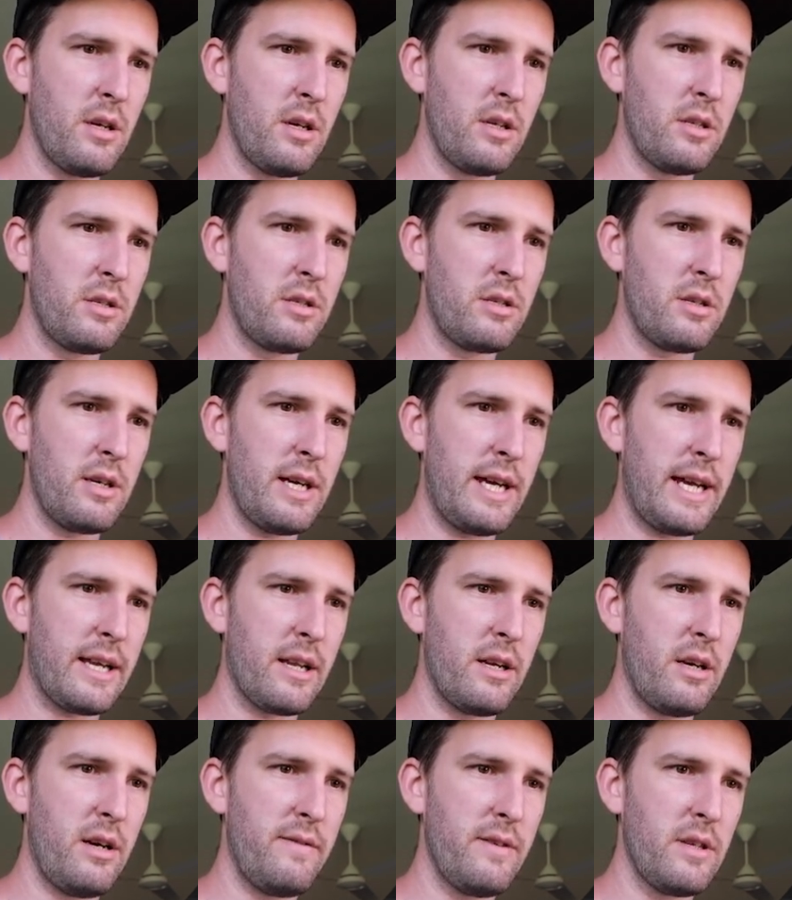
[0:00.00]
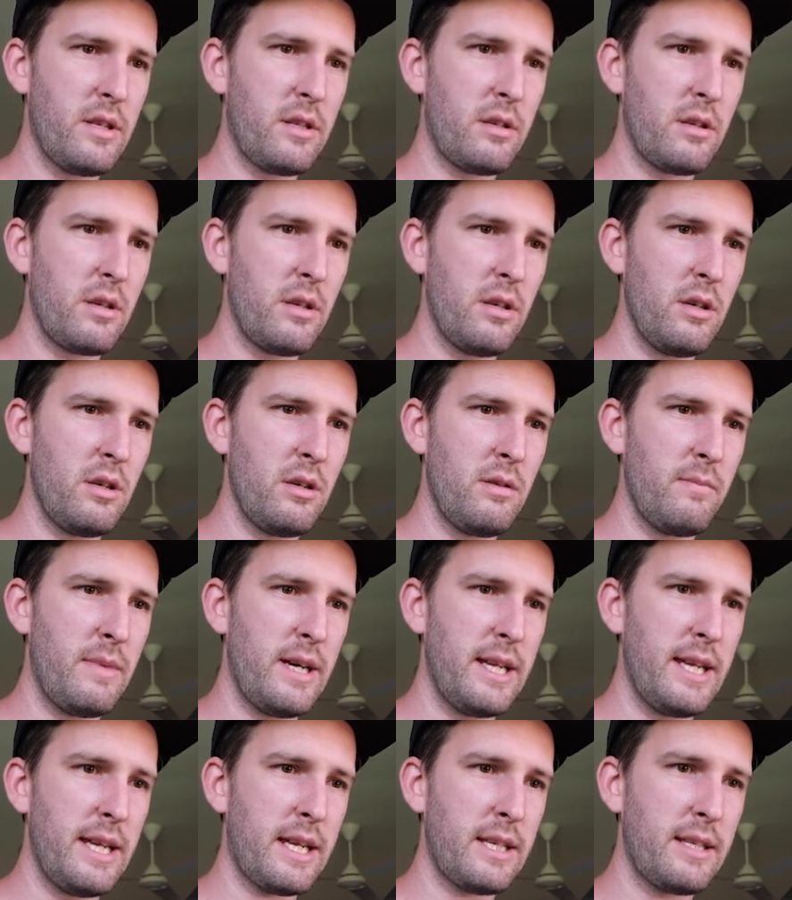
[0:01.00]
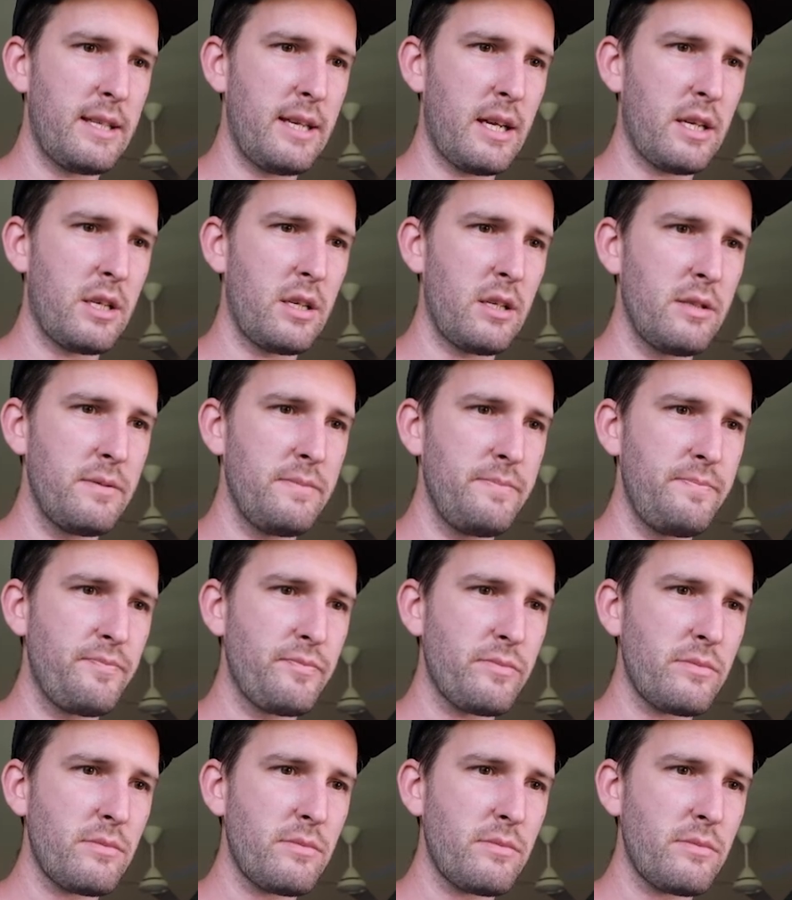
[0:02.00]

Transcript: drag it over to my next section.